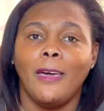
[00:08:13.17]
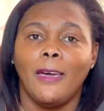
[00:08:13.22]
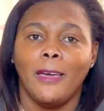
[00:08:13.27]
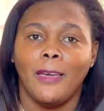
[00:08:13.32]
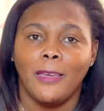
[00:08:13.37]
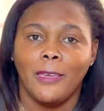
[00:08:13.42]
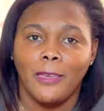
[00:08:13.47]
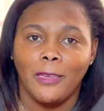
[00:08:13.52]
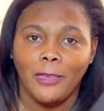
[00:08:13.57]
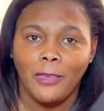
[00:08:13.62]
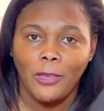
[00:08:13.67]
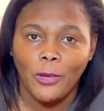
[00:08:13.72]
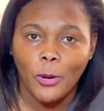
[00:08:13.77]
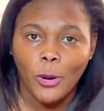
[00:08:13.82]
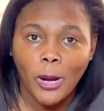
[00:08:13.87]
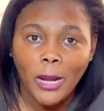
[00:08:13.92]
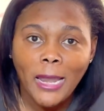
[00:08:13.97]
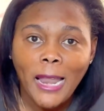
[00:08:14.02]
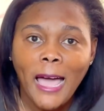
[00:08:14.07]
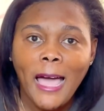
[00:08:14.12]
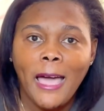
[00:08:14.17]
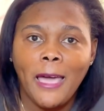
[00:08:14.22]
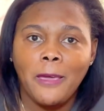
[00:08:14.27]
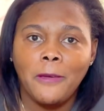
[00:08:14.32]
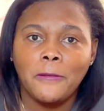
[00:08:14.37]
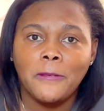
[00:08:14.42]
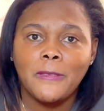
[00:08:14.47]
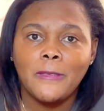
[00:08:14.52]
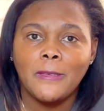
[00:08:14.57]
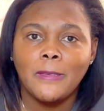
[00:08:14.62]
Your
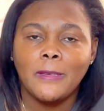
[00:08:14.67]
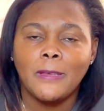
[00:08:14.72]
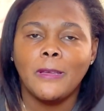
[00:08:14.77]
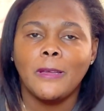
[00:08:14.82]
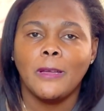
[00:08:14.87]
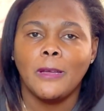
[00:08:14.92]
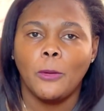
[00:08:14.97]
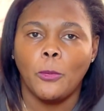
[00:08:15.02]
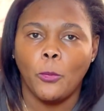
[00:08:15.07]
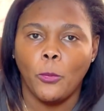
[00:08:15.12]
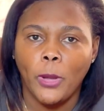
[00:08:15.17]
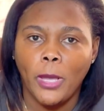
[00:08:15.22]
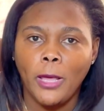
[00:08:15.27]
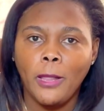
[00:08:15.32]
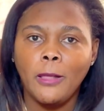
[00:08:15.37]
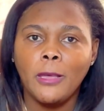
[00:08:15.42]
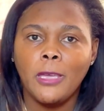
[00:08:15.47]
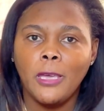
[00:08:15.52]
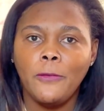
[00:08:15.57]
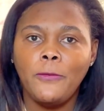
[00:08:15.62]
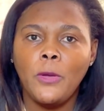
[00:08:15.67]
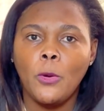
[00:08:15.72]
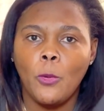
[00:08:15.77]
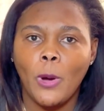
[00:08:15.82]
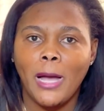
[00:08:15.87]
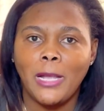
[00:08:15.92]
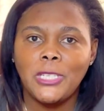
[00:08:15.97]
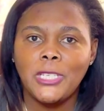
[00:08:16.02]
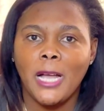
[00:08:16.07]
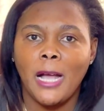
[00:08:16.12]
lives will give you
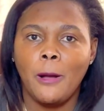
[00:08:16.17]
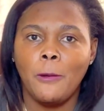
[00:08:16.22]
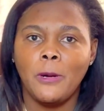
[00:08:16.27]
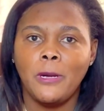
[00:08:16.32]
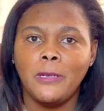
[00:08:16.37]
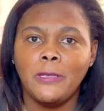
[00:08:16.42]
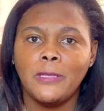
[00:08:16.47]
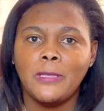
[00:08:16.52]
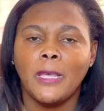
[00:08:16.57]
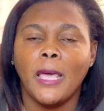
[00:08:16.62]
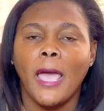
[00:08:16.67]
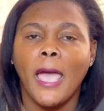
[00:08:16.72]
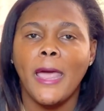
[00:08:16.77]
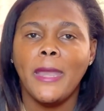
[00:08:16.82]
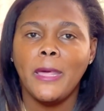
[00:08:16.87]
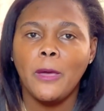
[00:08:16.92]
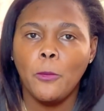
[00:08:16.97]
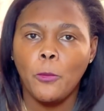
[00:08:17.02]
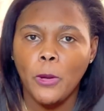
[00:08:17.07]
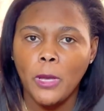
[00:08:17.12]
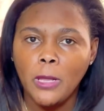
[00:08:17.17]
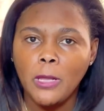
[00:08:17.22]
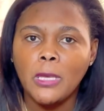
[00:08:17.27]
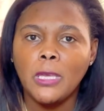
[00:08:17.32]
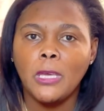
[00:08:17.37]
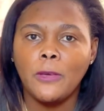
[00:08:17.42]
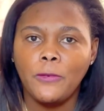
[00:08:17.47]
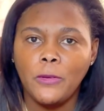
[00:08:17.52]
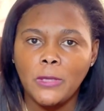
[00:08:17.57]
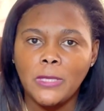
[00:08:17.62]
watch hours and it will
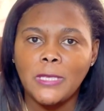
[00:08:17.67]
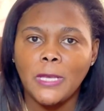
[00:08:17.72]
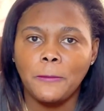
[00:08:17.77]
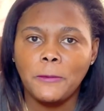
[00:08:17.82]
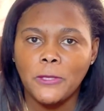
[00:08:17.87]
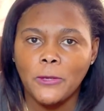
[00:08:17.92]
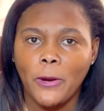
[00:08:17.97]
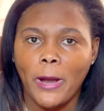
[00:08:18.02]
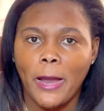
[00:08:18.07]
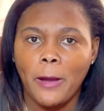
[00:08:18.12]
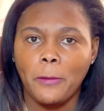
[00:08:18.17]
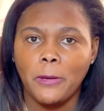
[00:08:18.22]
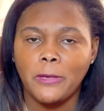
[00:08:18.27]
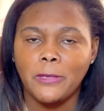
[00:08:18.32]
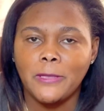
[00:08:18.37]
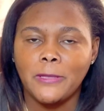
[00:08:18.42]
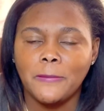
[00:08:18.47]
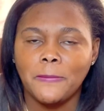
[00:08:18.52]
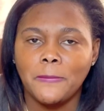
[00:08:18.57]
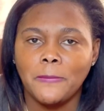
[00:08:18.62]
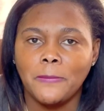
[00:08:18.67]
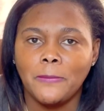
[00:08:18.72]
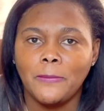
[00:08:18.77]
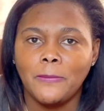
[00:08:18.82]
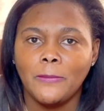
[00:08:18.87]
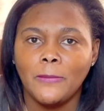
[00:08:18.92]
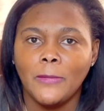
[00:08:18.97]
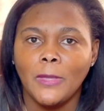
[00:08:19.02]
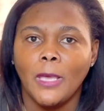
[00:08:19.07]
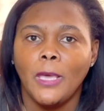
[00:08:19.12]
give you subscribers.
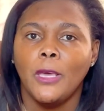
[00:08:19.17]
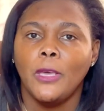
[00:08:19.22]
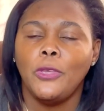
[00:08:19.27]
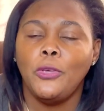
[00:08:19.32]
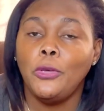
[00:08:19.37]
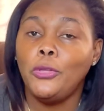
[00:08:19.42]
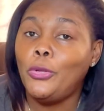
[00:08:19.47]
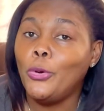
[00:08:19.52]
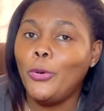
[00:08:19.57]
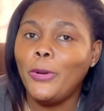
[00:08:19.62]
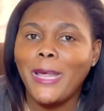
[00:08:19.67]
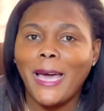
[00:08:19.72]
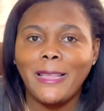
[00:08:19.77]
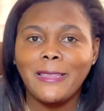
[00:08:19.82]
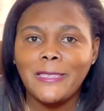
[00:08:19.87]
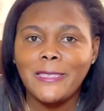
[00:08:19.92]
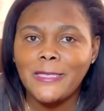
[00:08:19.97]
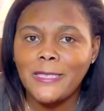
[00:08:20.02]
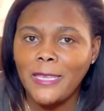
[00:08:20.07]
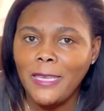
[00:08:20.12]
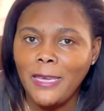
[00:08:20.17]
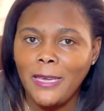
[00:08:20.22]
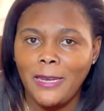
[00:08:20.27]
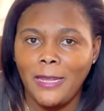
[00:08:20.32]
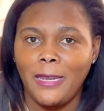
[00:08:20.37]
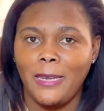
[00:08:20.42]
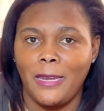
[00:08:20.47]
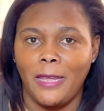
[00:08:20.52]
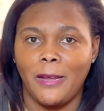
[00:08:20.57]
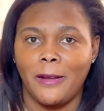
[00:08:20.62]
You do not see it
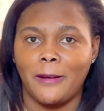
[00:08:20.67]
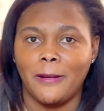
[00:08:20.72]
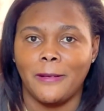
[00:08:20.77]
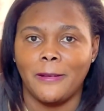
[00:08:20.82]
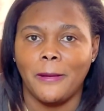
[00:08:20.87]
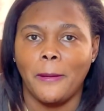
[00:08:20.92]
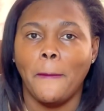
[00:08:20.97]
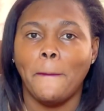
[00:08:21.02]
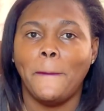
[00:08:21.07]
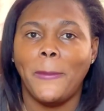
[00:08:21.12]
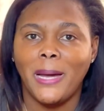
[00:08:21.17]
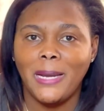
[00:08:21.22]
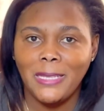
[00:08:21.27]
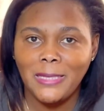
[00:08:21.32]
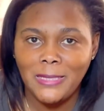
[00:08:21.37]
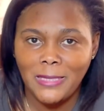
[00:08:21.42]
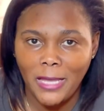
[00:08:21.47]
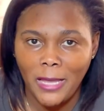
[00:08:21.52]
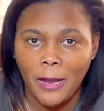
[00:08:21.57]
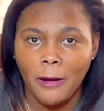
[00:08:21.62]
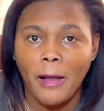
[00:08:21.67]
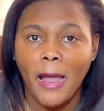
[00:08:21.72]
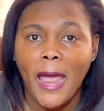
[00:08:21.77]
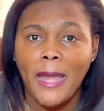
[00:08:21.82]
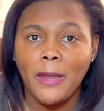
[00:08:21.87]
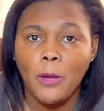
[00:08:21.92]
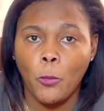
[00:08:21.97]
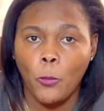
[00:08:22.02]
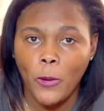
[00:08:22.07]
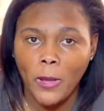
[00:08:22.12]
in there, but it's there and
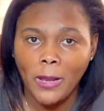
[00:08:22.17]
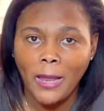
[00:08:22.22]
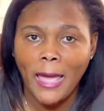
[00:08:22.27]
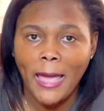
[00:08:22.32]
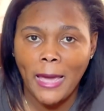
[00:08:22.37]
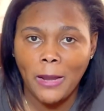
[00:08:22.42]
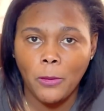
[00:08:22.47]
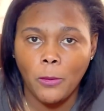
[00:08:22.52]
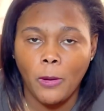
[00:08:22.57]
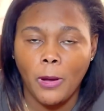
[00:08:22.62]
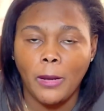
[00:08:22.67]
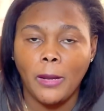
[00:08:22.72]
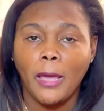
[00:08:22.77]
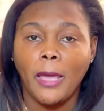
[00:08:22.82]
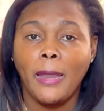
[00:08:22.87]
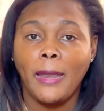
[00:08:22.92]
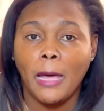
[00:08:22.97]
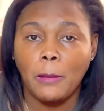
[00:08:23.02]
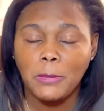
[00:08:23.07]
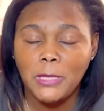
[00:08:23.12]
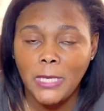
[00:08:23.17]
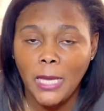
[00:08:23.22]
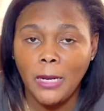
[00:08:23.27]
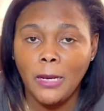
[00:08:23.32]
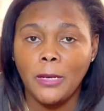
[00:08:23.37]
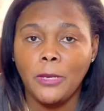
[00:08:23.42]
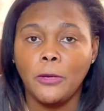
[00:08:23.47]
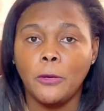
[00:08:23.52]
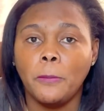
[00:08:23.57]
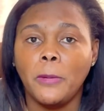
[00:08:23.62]
it will add on. And I'm
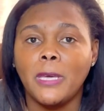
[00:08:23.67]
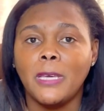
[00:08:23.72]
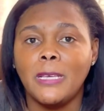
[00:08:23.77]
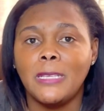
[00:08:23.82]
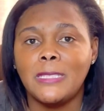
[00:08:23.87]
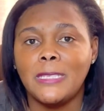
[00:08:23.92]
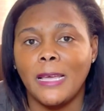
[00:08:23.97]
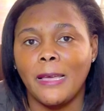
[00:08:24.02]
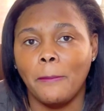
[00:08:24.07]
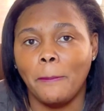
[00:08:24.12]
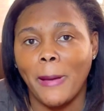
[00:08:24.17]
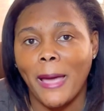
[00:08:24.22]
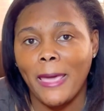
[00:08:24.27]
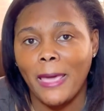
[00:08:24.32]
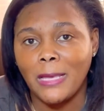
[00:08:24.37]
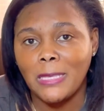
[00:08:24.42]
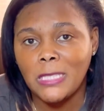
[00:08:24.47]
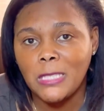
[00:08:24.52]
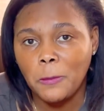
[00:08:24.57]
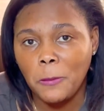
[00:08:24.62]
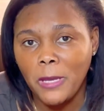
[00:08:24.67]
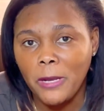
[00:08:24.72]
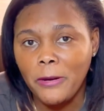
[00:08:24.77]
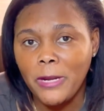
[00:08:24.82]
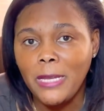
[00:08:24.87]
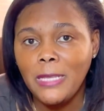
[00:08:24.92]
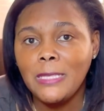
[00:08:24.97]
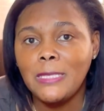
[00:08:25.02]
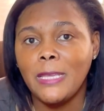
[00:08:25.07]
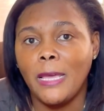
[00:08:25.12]
telling you, because by
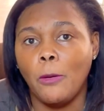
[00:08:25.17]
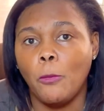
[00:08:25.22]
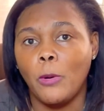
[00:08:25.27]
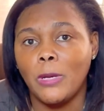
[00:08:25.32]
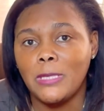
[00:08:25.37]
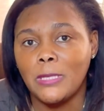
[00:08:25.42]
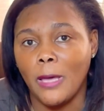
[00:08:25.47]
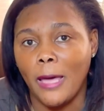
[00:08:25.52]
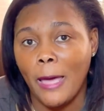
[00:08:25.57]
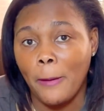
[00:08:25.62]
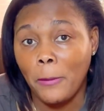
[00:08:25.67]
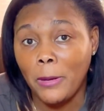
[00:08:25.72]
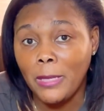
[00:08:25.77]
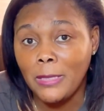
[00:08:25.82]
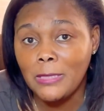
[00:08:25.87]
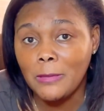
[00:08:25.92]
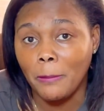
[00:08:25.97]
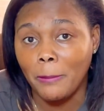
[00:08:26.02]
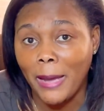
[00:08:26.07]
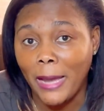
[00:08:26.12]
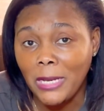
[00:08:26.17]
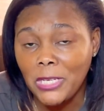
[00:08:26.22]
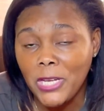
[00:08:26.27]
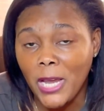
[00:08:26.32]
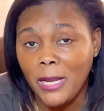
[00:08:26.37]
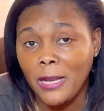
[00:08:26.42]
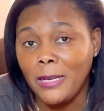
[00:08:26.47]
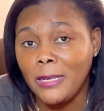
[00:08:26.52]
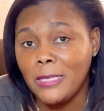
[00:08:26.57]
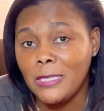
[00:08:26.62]
experience and what's happening to my
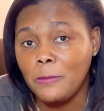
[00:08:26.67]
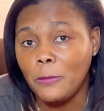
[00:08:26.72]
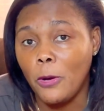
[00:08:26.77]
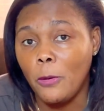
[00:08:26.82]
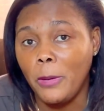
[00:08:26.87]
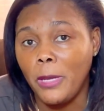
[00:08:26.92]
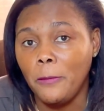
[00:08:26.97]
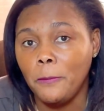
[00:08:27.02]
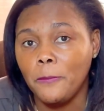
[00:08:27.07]
channel at this moment,